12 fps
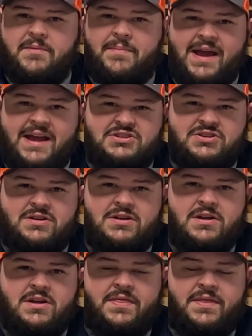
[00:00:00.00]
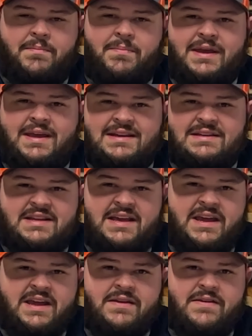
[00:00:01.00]
Badger, the
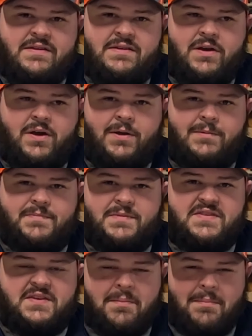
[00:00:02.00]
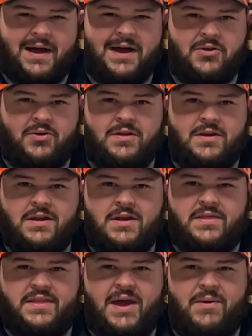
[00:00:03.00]
B-Hittay submodel.
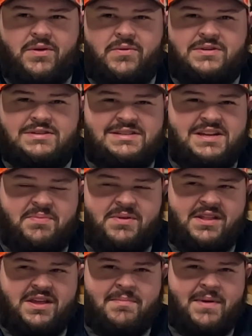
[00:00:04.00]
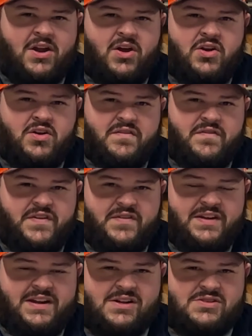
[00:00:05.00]
That one was typically about
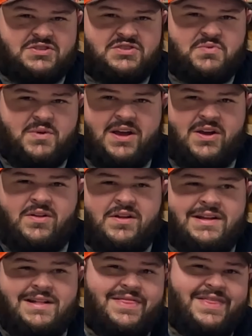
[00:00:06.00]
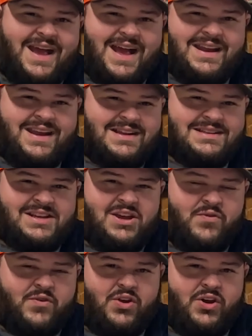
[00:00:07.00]
$150 as well. They had it on sale
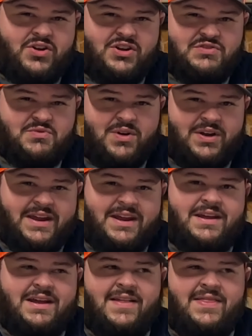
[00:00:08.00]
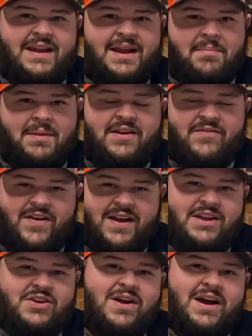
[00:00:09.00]
for $120, and then on Black
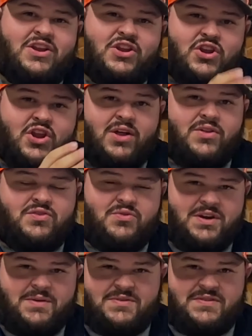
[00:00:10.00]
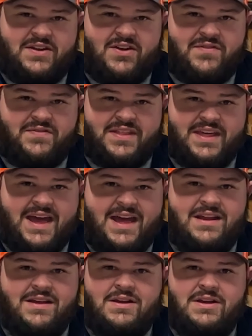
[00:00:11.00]
Friday you got another 20% off of
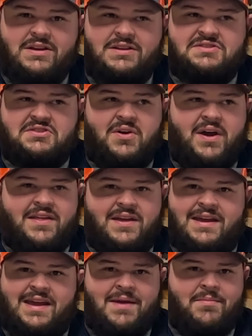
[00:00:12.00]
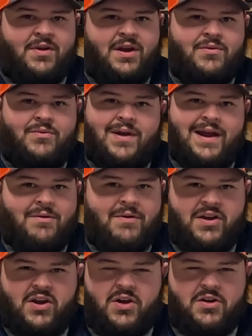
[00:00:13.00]
that. So it came around right
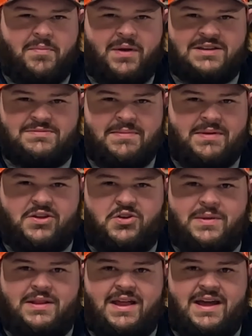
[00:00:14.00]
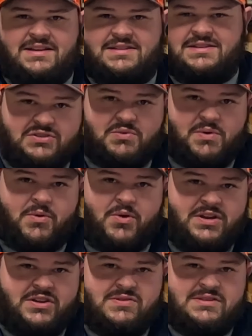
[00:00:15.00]
around $100, maybe a little bit less. So what we're
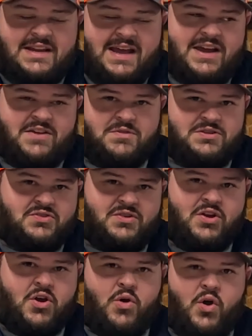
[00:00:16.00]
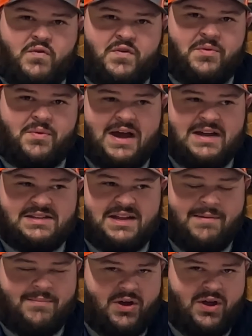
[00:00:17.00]
going to do today is we're just going to go over the rods that
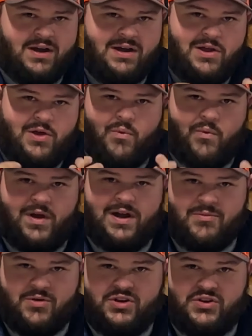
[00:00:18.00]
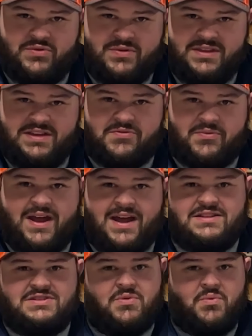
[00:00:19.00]
I bought, what I'm going to do with these
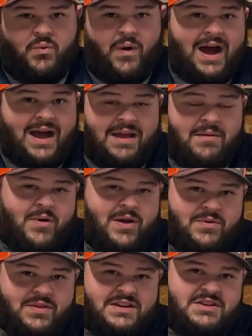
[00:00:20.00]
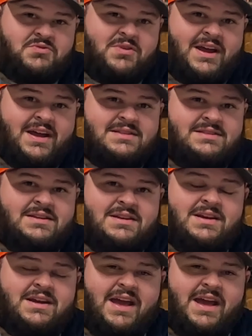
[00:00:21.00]
rods, why I went with these rods,
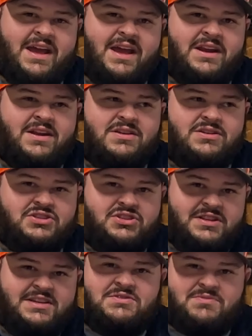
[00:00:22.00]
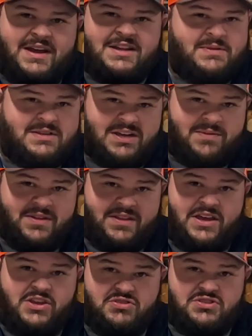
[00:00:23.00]
and should these rods be something
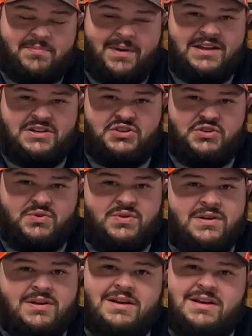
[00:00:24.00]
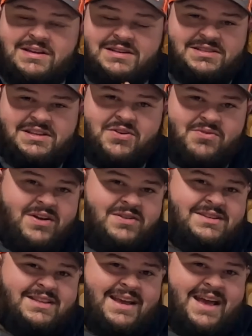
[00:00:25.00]
that you should buy too. Stick around
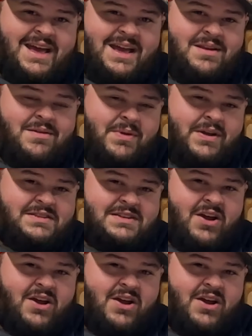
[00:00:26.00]
to the end because I